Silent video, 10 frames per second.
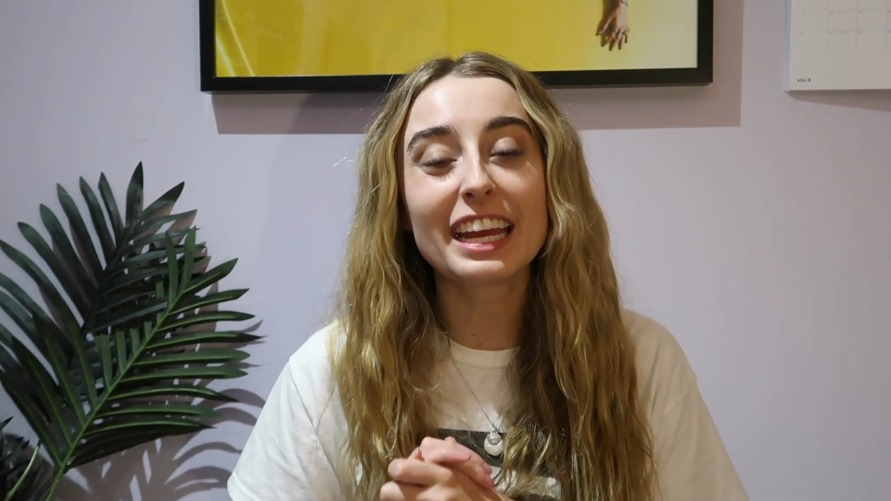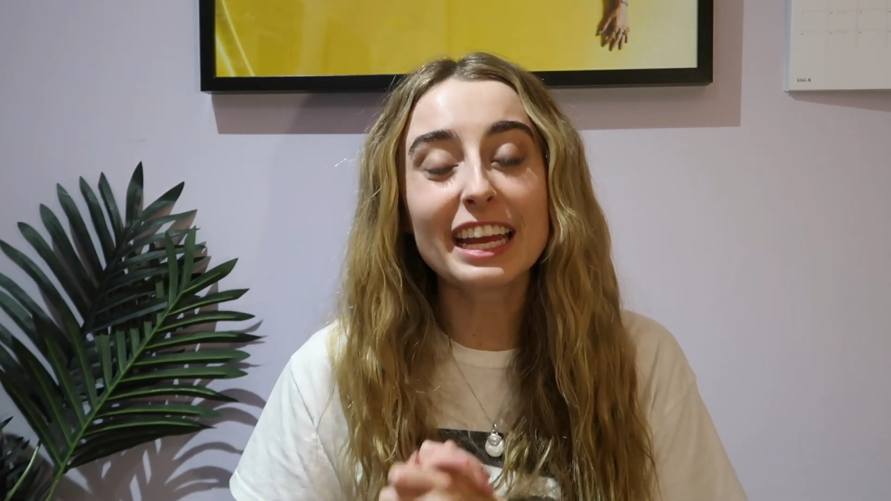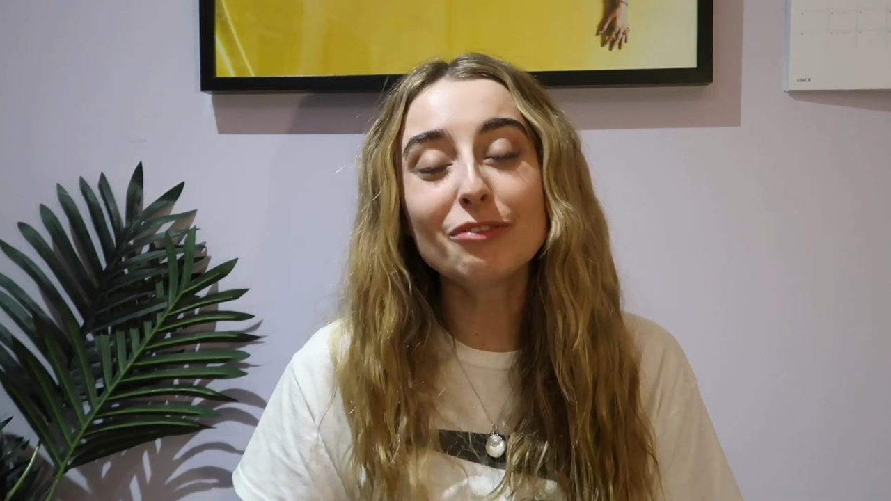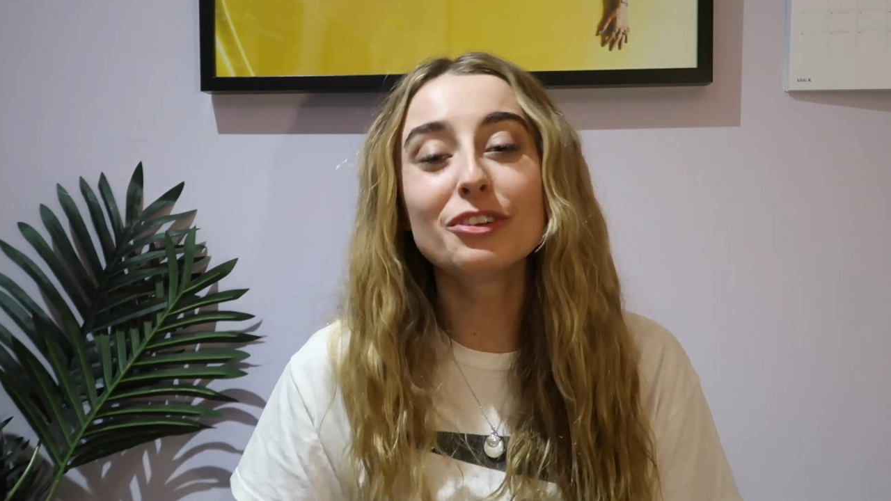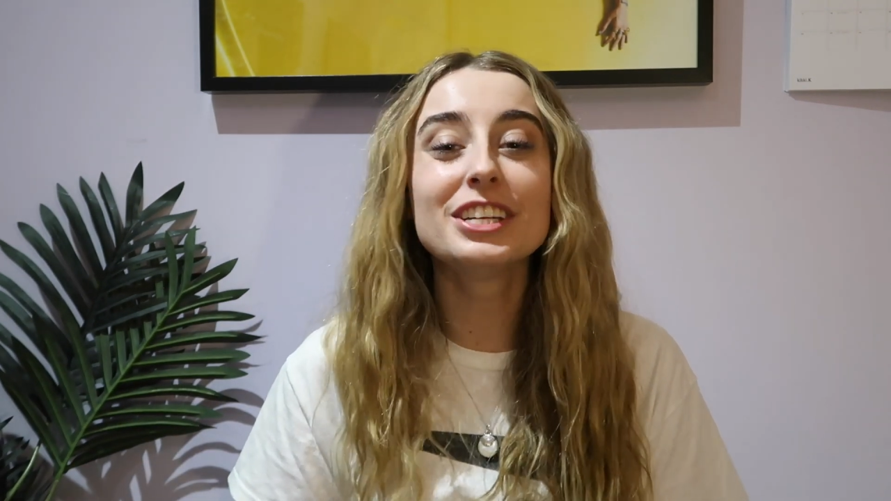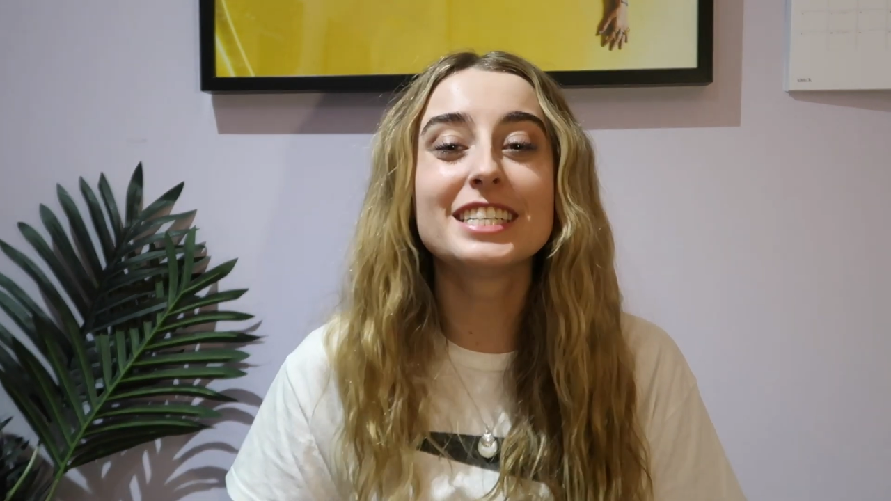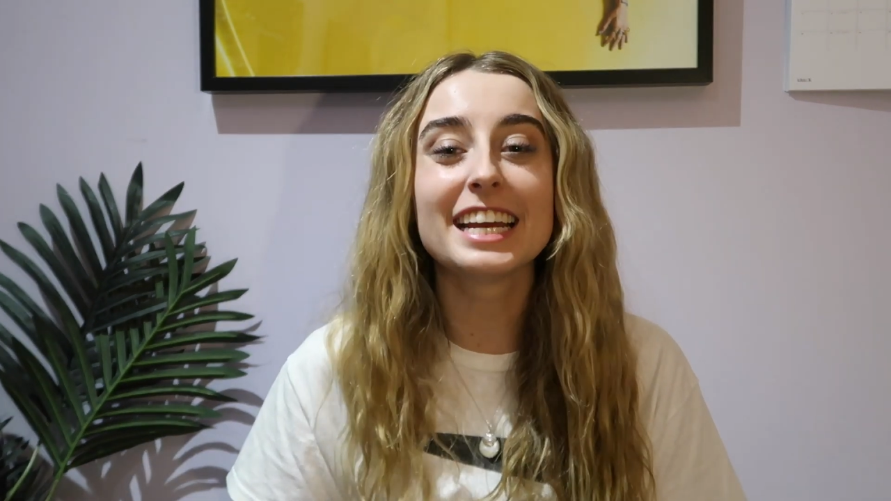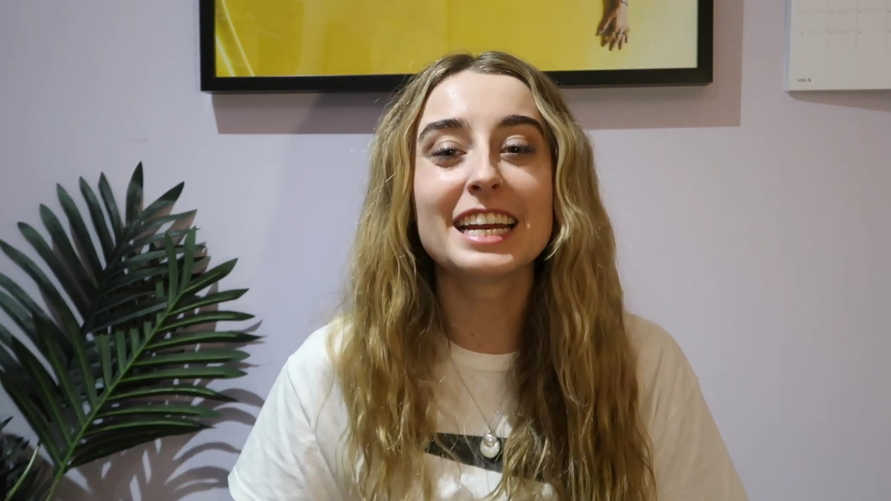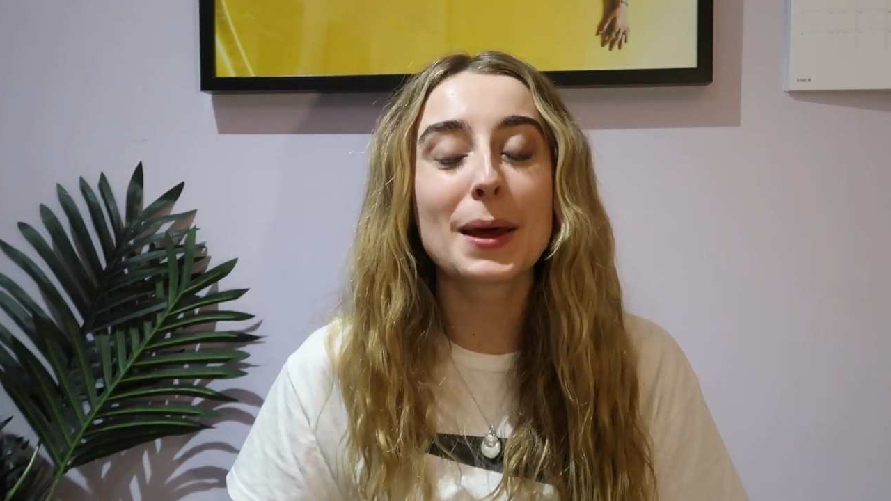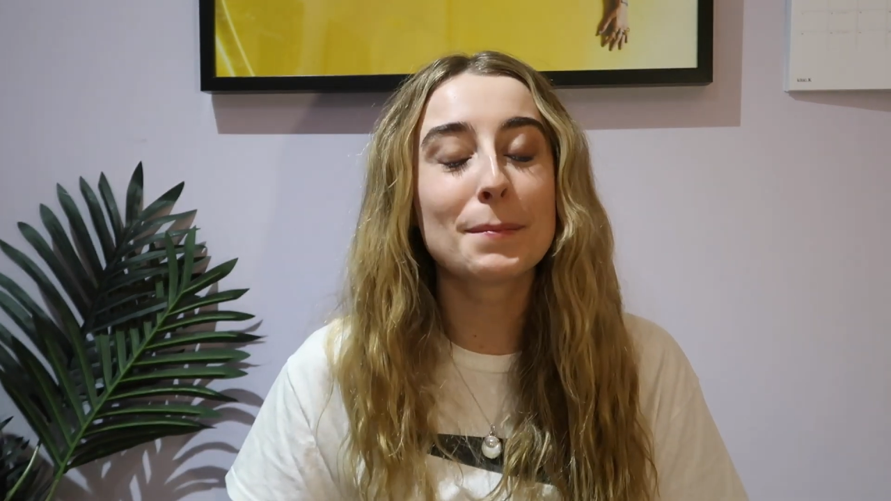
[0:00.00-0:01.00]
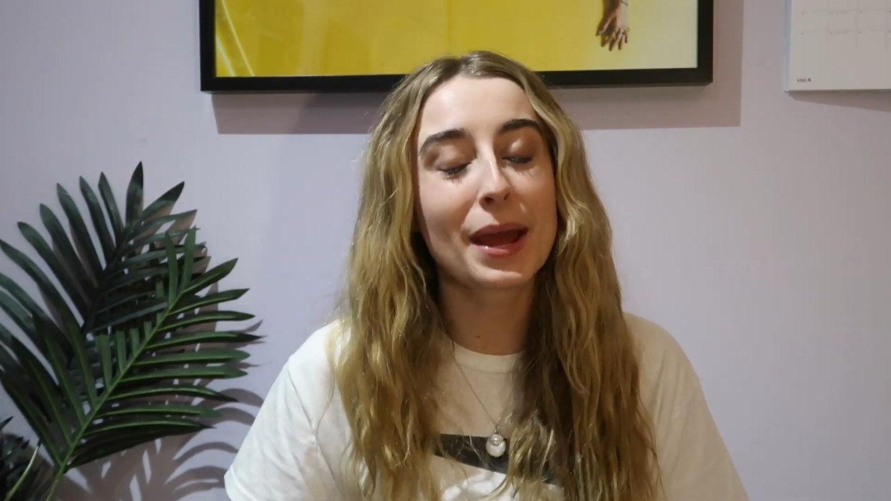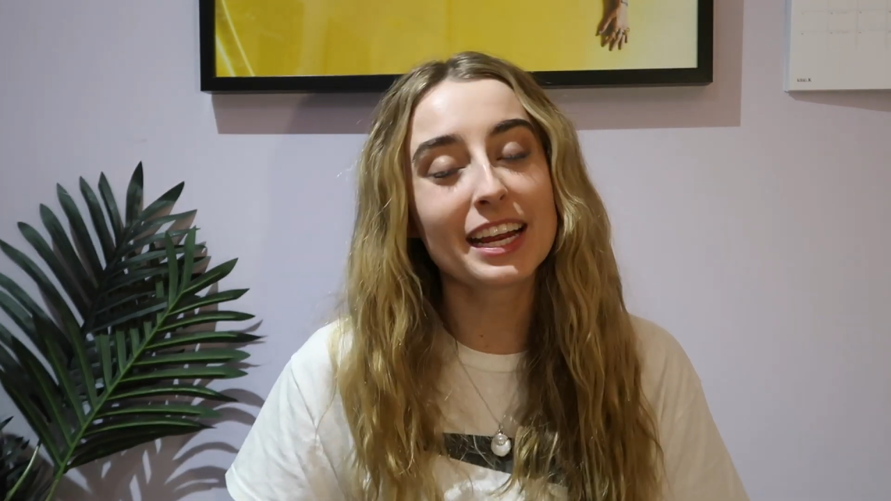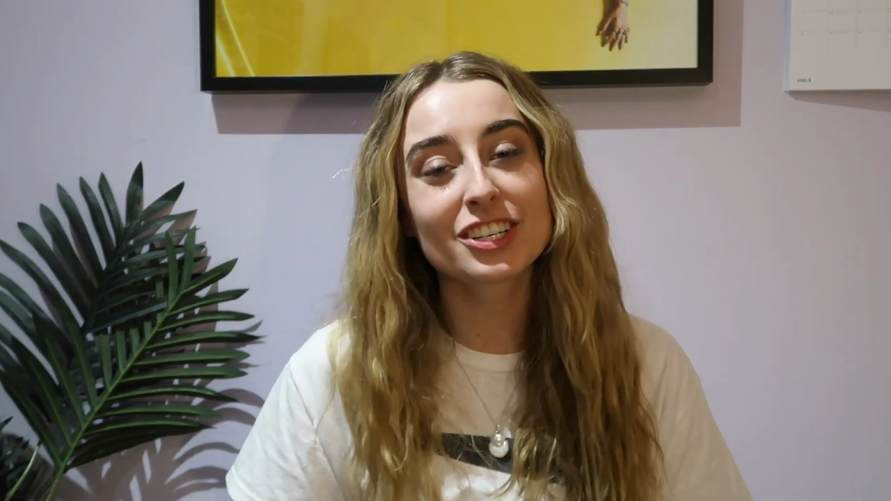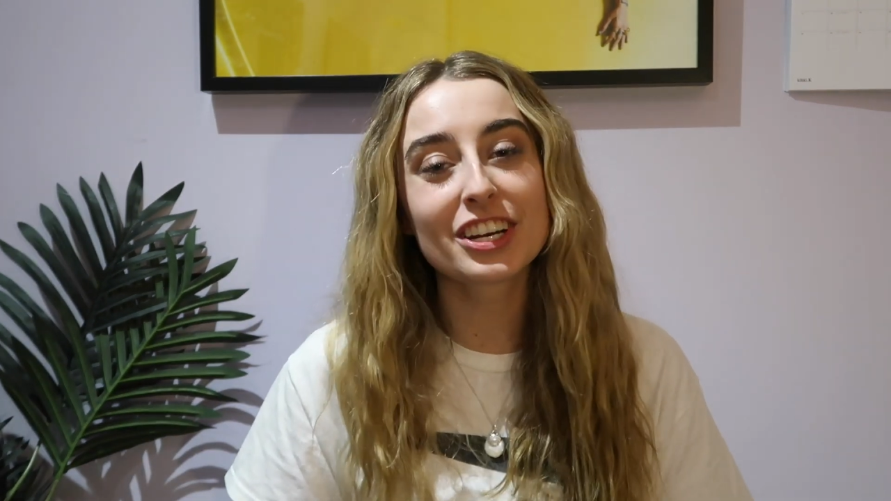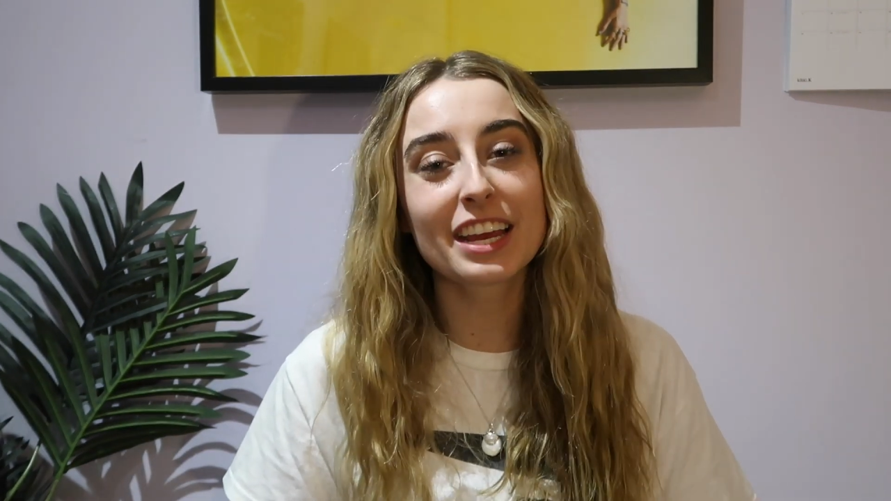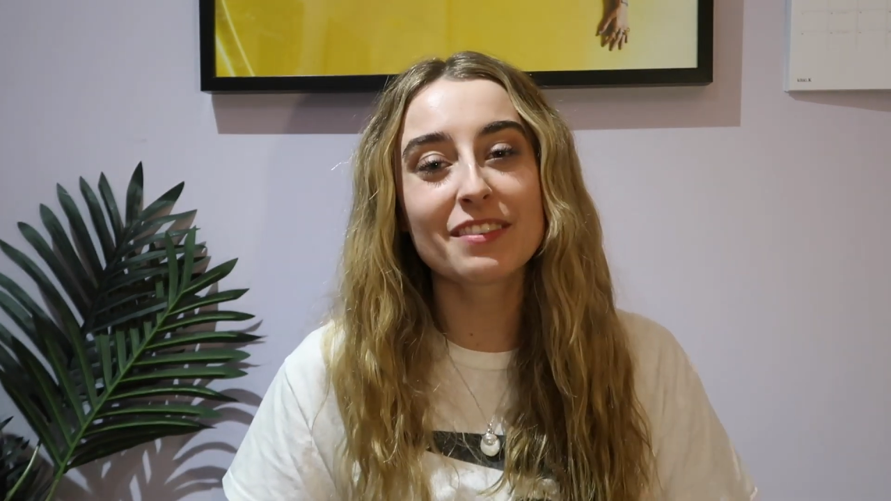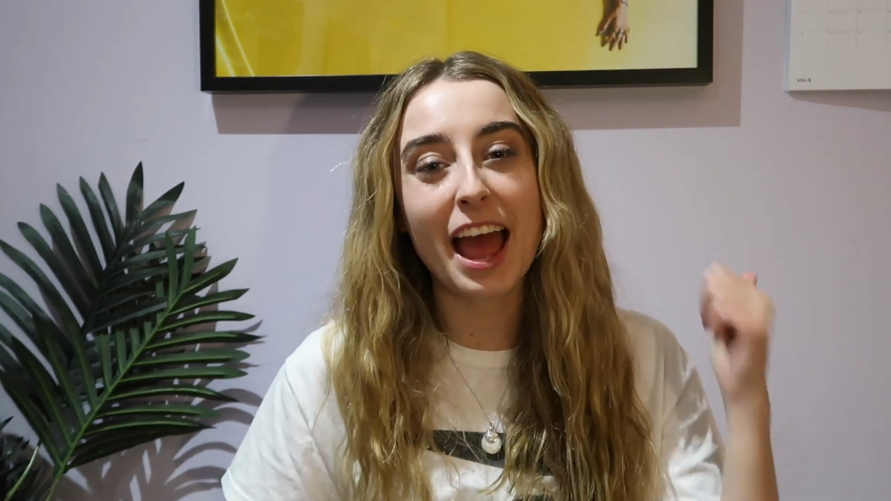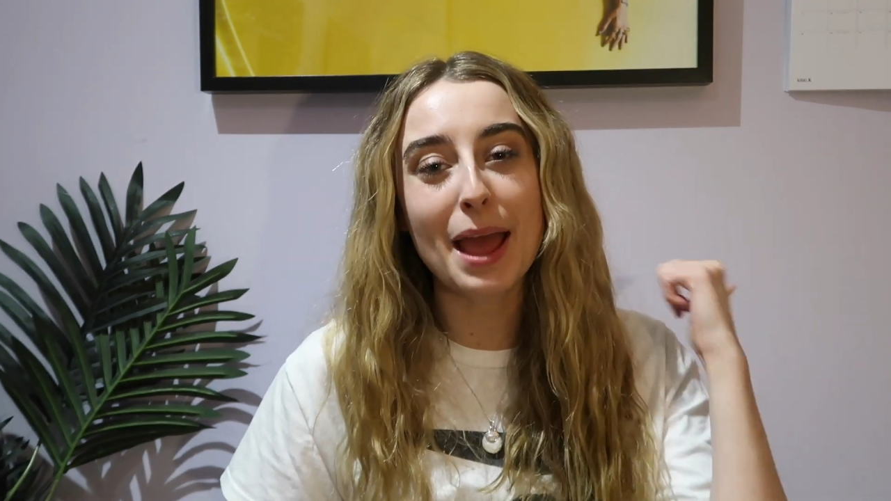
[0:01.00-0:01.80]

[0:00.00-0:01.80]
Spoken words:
If you did, make sure to give it